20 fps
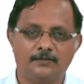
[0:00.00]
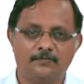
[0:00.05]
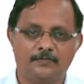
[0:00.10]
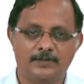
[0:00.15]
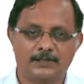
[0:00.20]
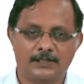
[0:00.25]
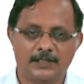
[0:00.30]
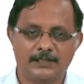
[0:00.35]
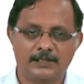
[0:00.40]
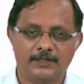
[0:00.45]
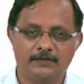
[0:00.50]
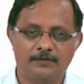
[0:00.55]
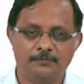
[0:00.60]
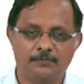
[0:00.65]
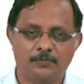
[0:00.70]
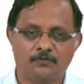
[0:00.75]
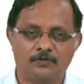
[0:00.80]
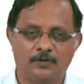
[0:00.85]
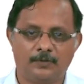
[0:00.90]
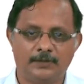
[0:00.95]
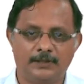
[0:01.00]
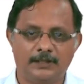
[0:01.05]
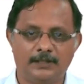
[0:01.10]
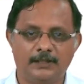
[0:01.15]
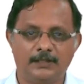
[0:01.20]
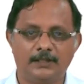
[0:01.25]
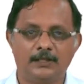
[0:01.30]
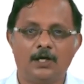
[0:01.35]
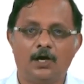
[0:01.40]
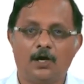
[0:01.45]
which receive input from
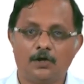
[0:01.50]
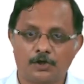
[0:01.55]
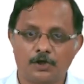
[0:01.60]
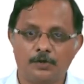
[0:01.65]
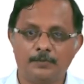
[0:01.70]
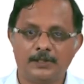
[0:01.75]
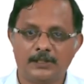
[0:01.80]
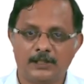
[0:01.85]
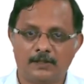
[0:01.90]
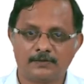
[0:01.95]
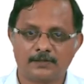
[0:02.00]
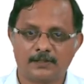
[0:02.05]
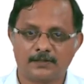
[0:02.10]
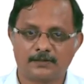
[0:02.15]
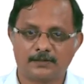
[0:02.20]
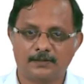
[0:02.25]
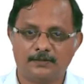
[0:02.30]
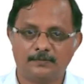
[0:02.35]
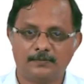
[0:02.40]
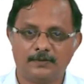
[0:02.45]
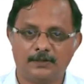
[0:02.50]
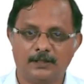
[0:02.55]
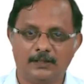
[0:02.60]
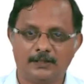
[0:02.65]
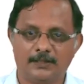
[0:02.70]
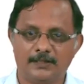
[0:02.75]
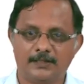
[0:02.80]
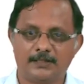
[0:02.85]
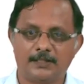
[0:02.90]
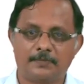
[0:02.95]
the autonomic nervous system.
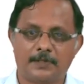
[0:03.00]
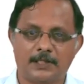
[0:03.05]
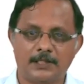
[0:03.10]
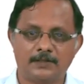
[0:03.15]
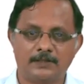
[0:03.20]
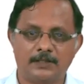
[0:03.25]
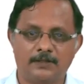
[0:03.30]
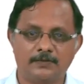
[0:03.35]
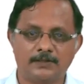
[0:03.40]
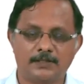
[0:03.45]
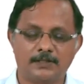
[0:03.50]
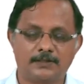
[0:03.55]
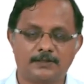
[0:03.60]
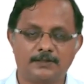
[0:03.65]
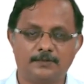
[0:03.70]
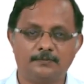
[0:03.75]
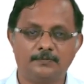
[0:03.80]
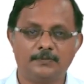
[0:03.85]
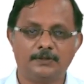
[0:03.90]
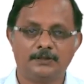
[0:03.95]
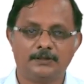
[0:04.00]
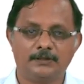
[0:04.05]
This is a part of the nervous system